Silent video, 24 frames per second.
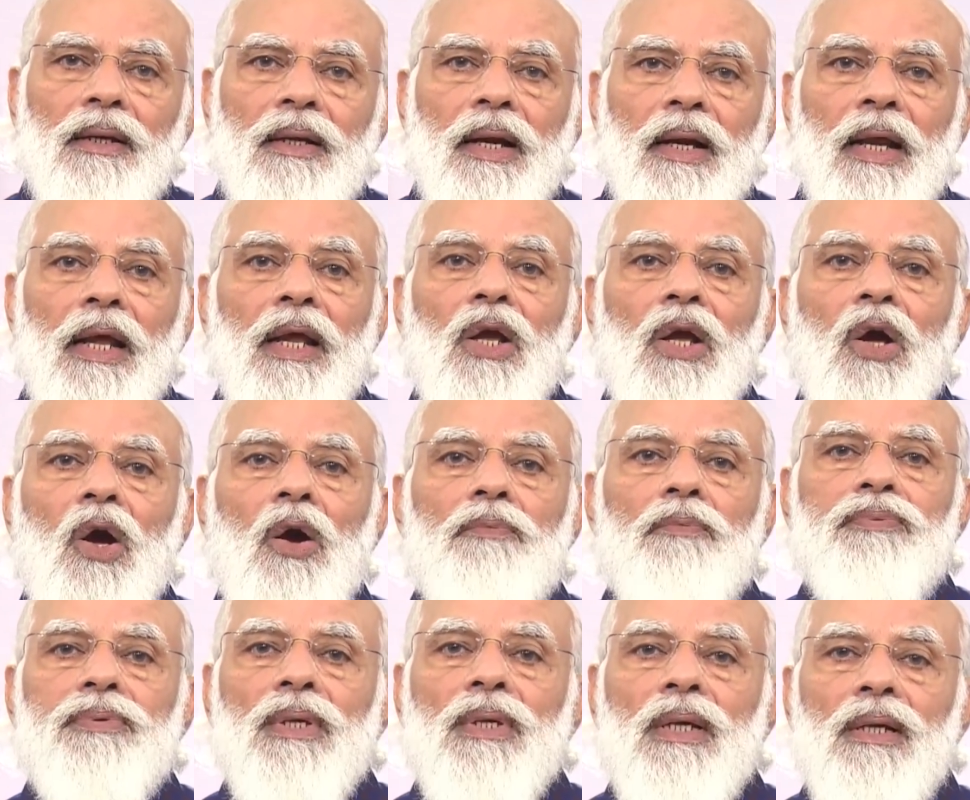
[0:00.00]
ray
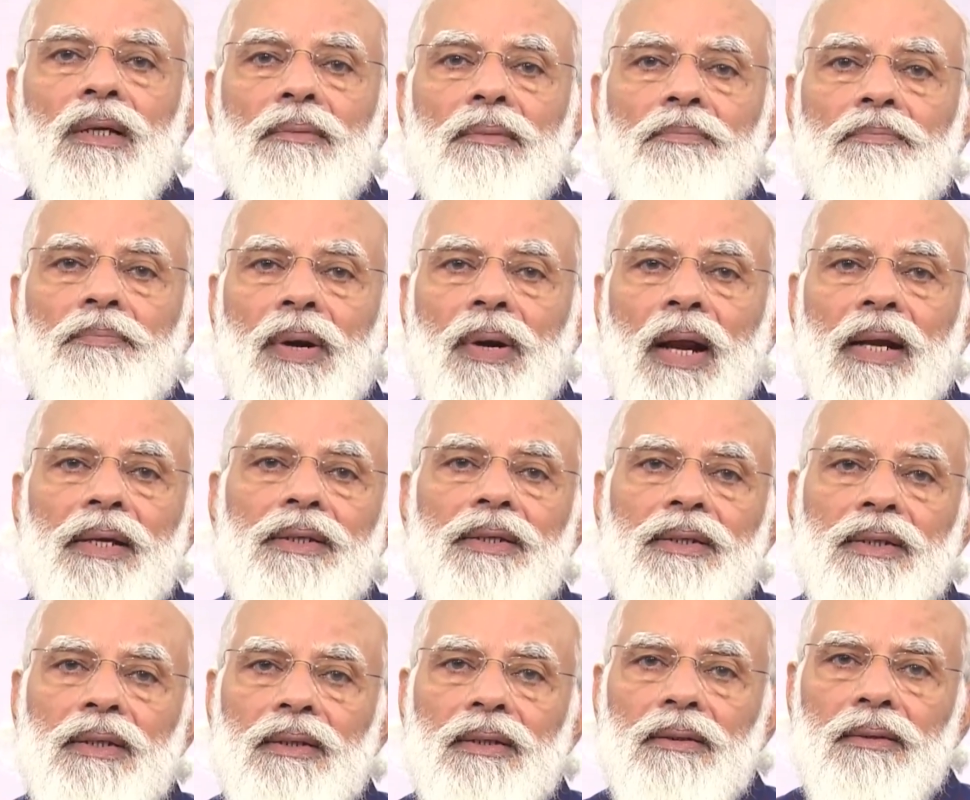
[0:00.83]
of sun
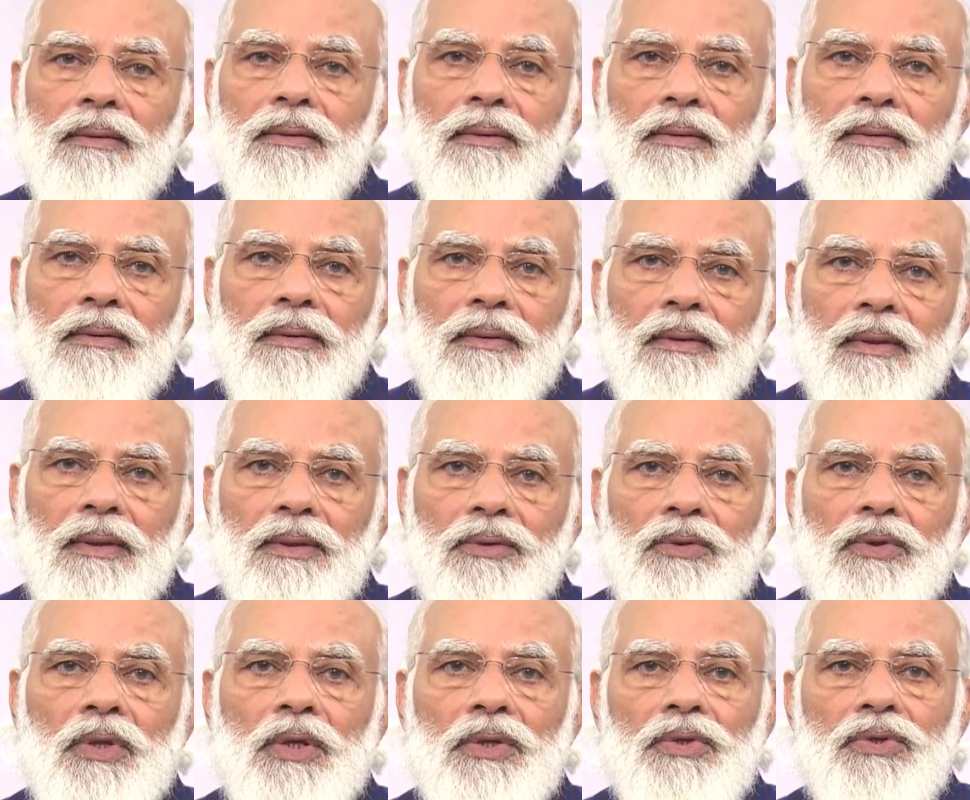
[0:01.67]
brighten
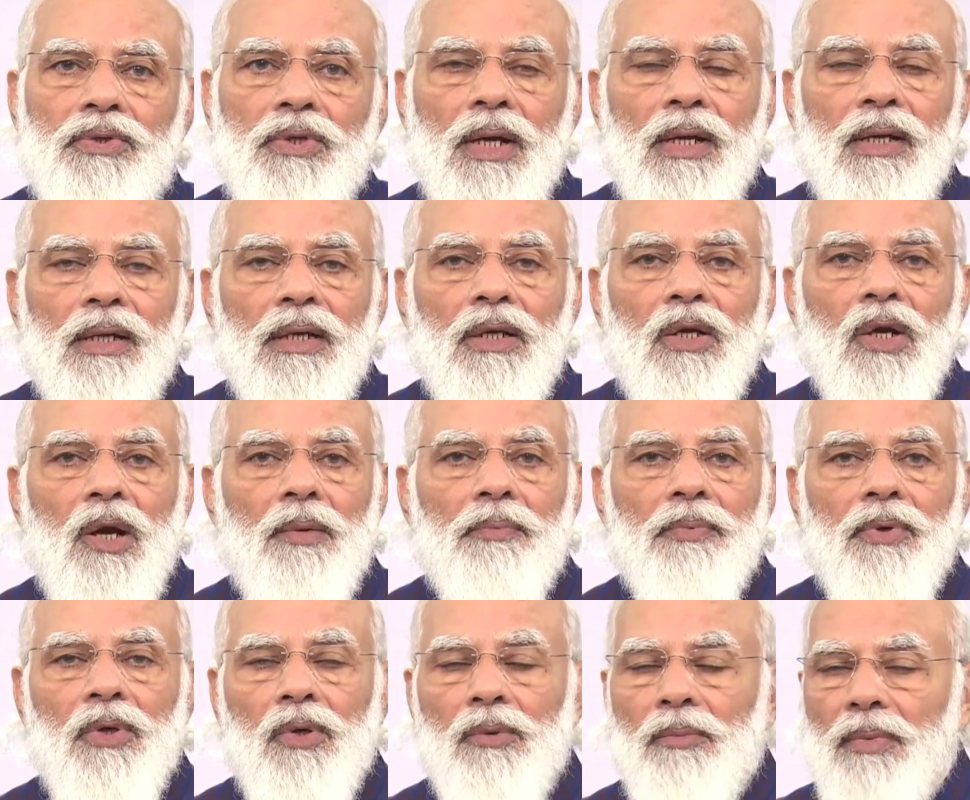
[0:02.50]
the journey
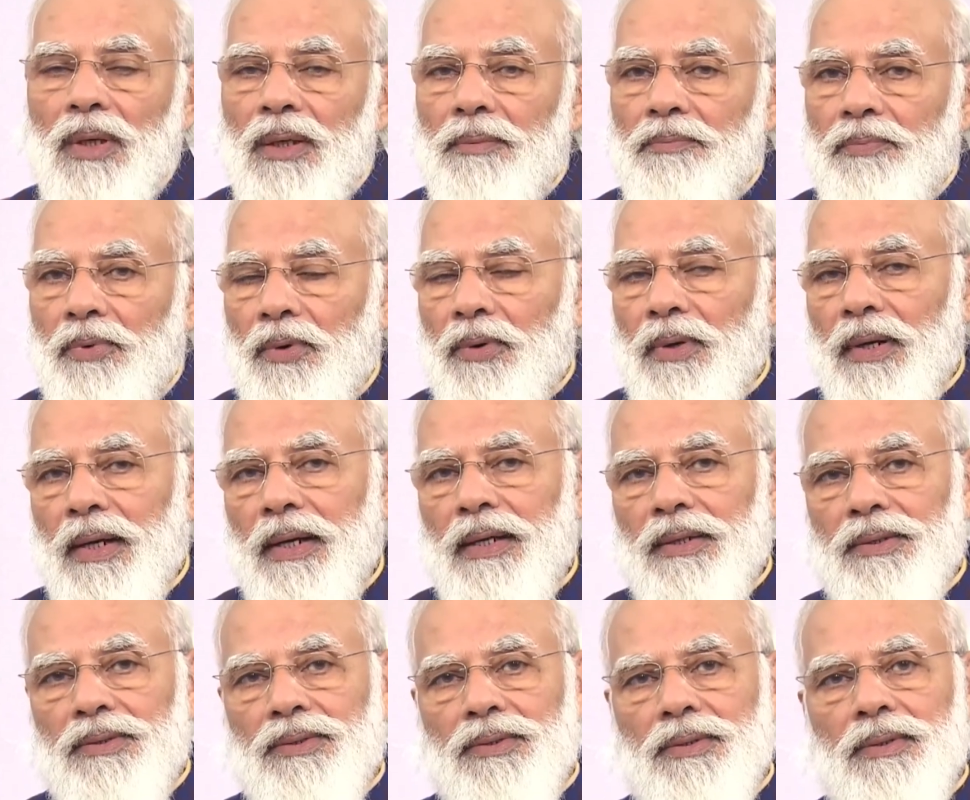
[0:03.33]
of human
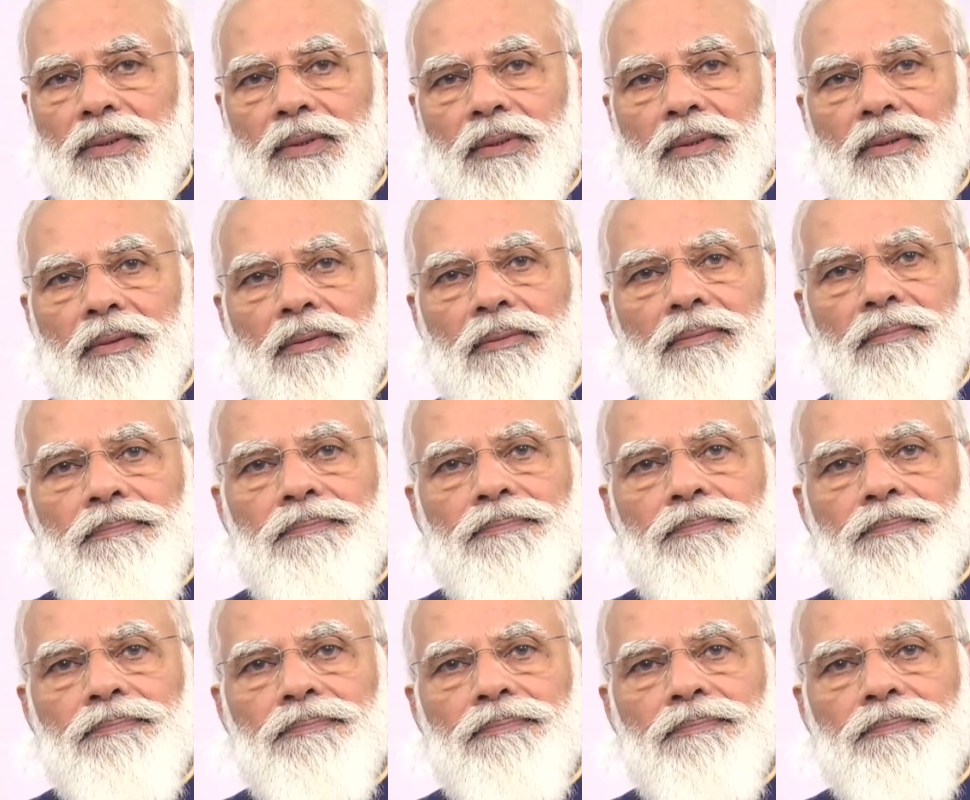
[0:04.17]
progress.